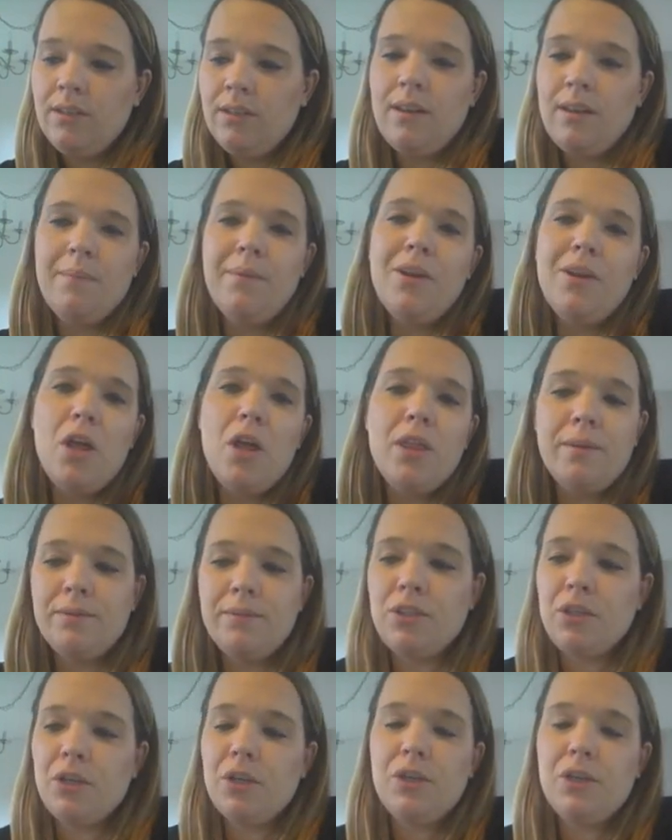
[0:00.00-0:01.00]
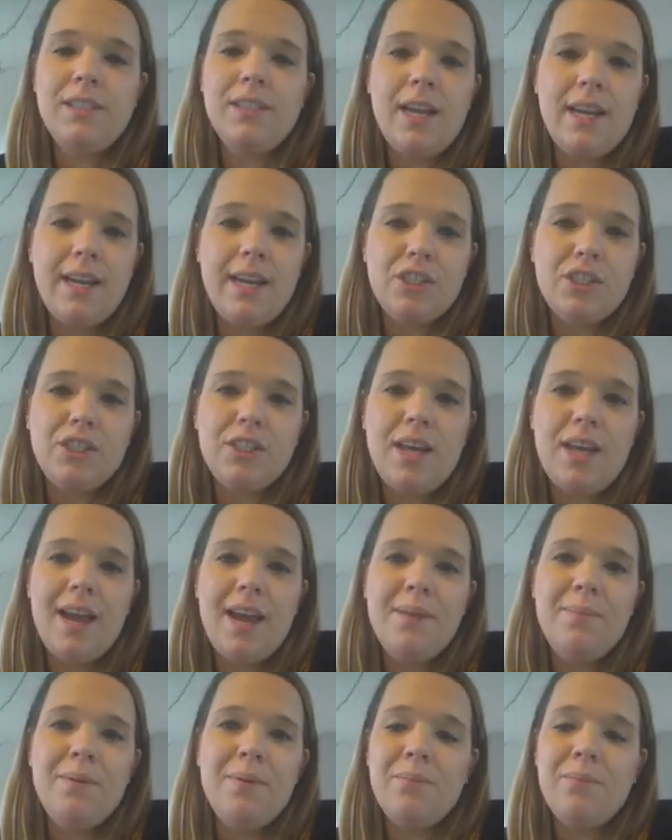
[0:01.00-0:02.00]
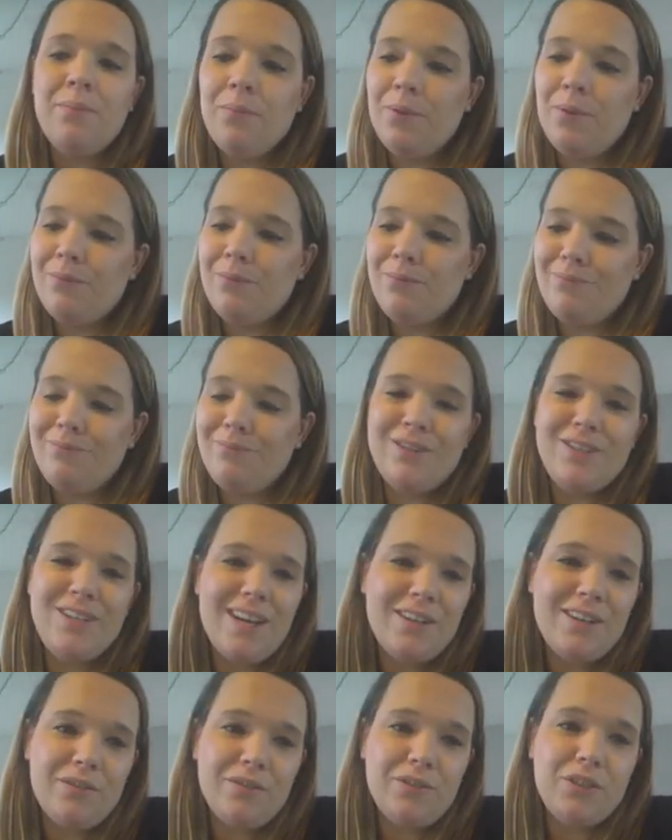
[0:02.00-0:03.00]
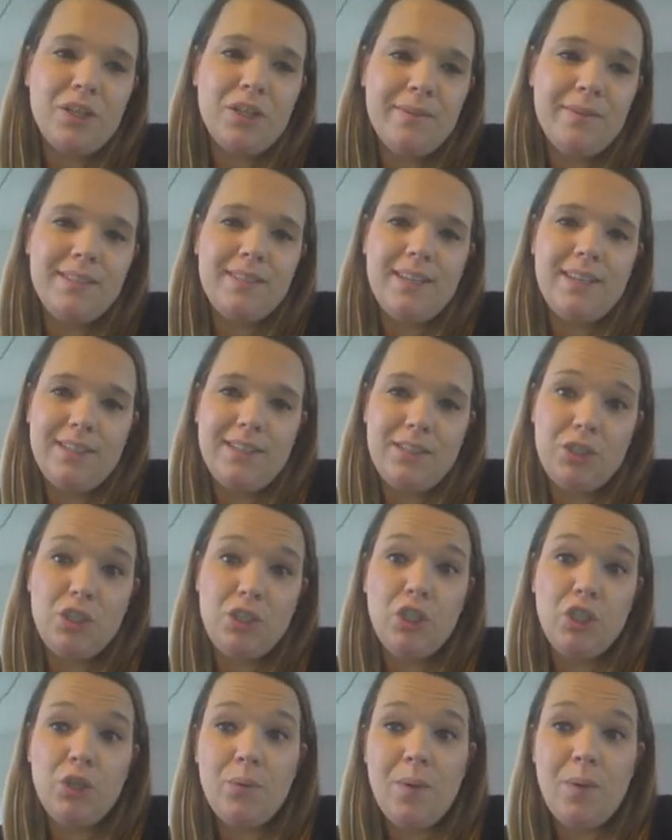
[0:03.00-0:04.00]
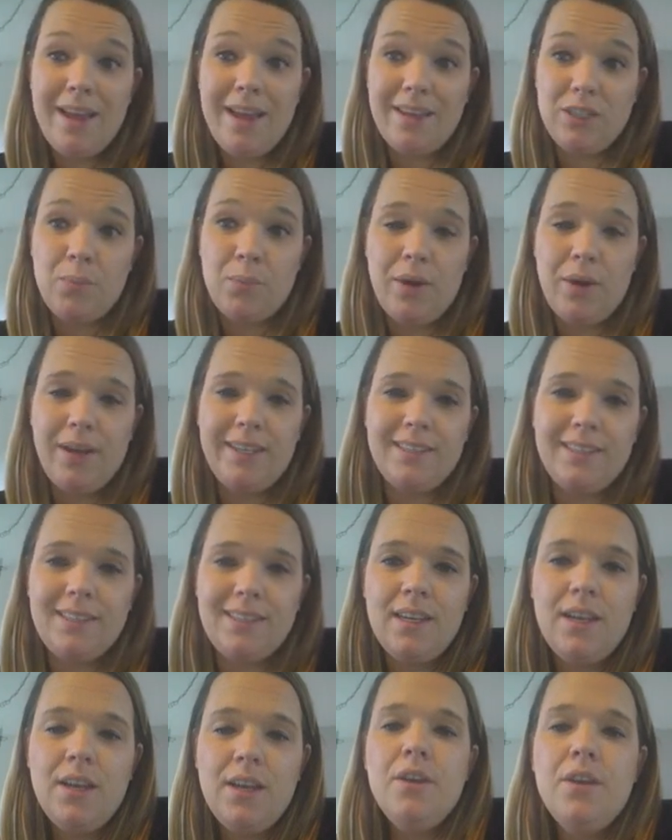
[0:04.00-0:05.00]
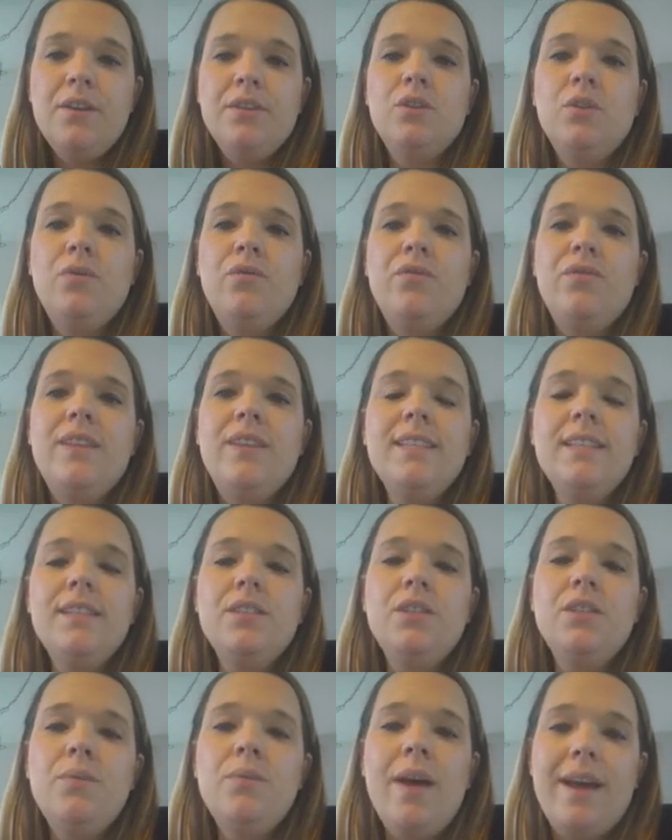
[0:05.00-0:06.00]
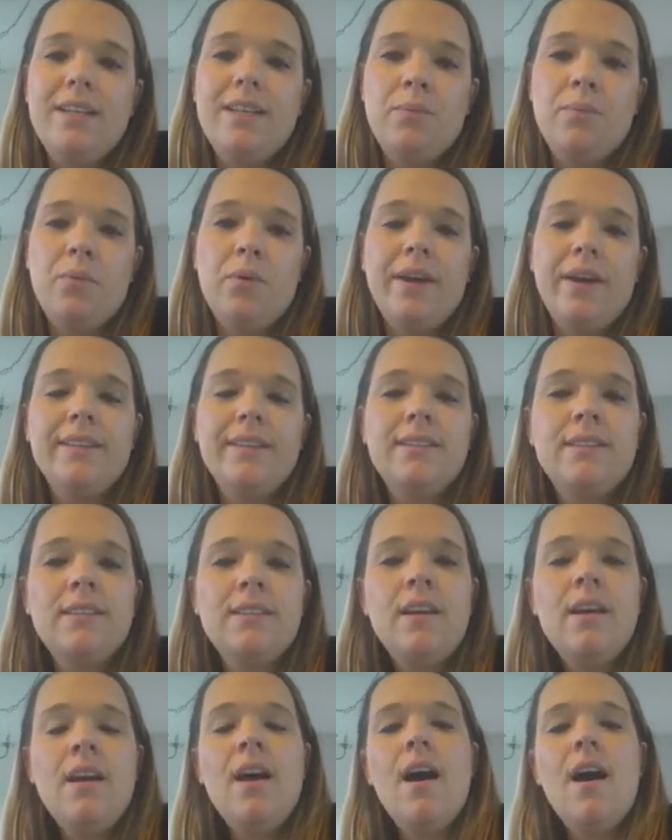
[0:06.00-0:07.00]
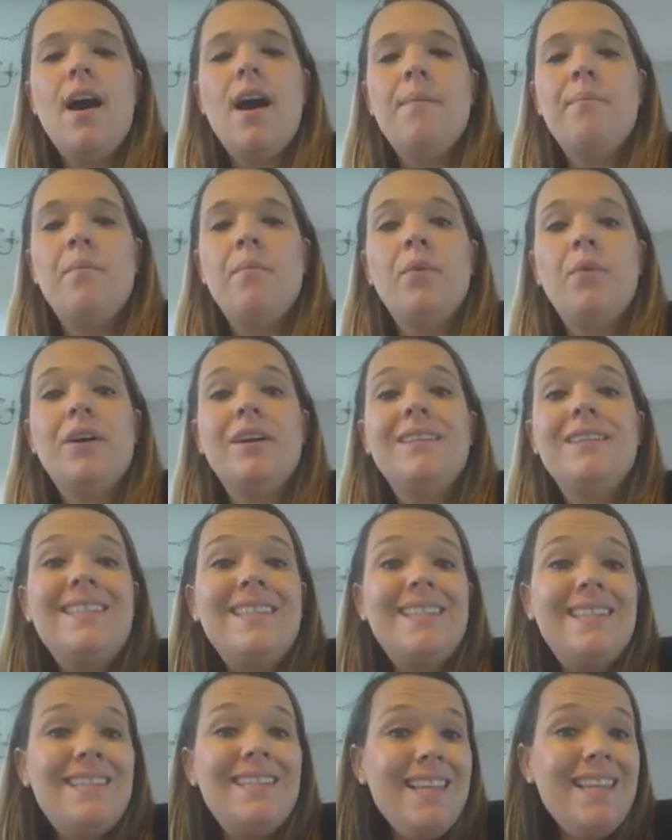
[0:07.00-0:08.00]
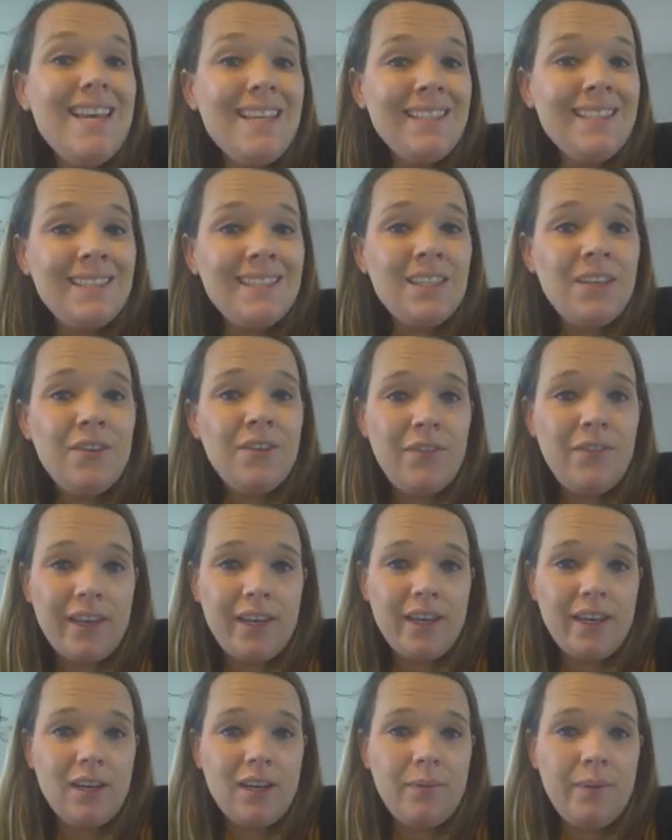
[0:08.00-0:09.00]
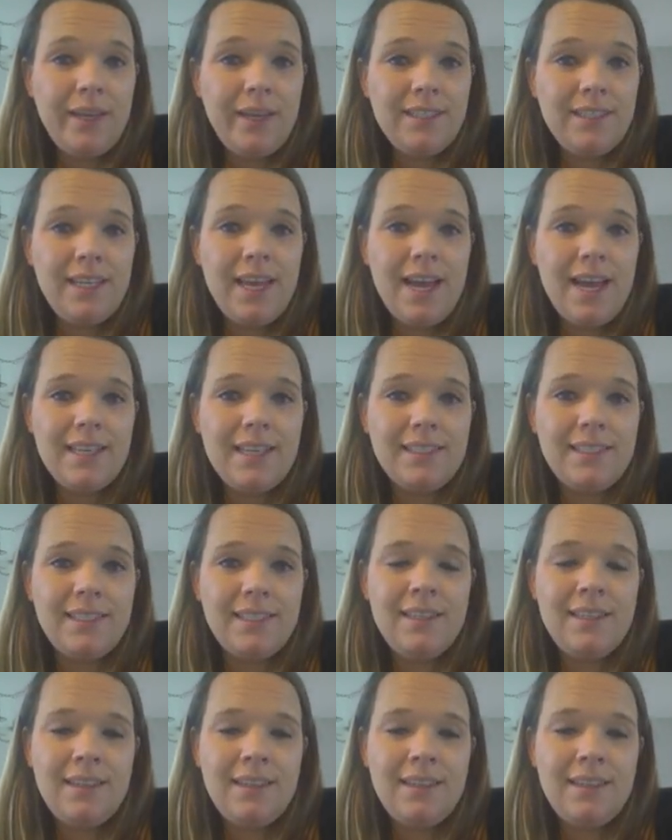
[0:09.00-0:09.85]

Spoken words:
I'm going to call them circles on each side, but the technical term is that it has two endpoints. So if this has two endpoints, whereas this figure we see has